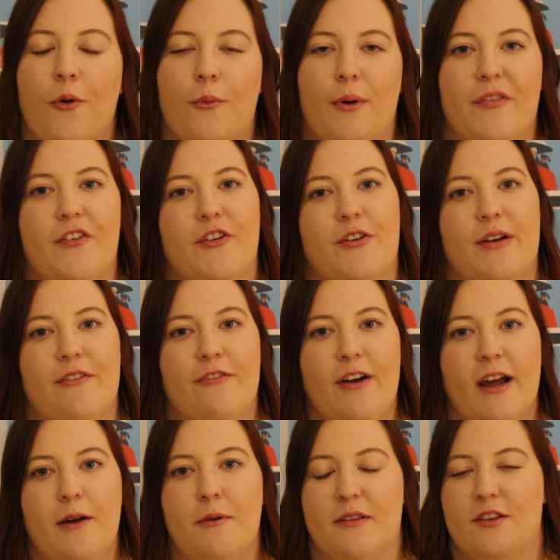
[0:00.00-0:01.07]
what they're doing
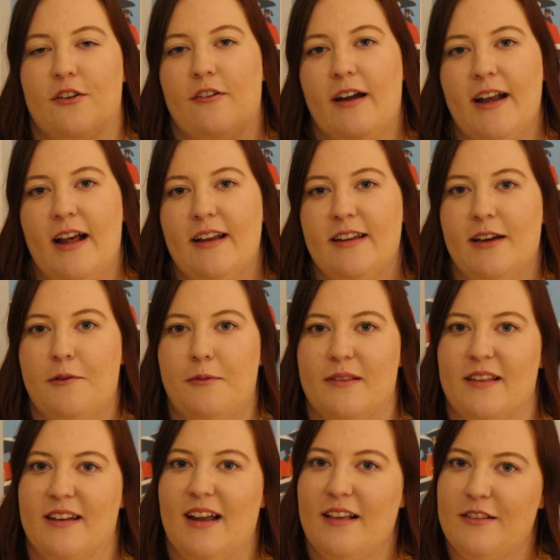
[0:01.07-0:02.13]
right, what's a great idea,
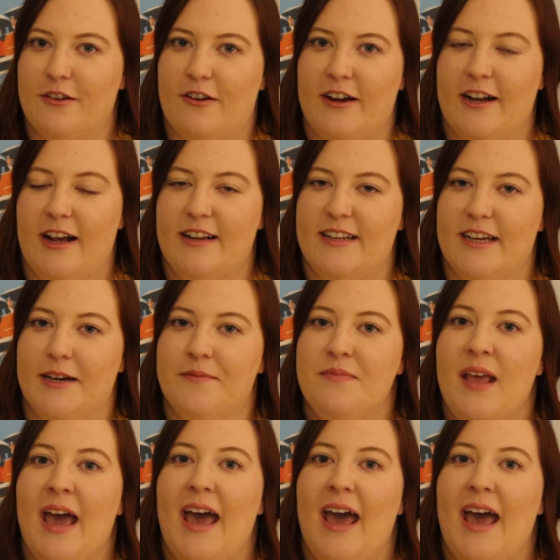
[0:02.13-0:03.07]
what's a not so great idea,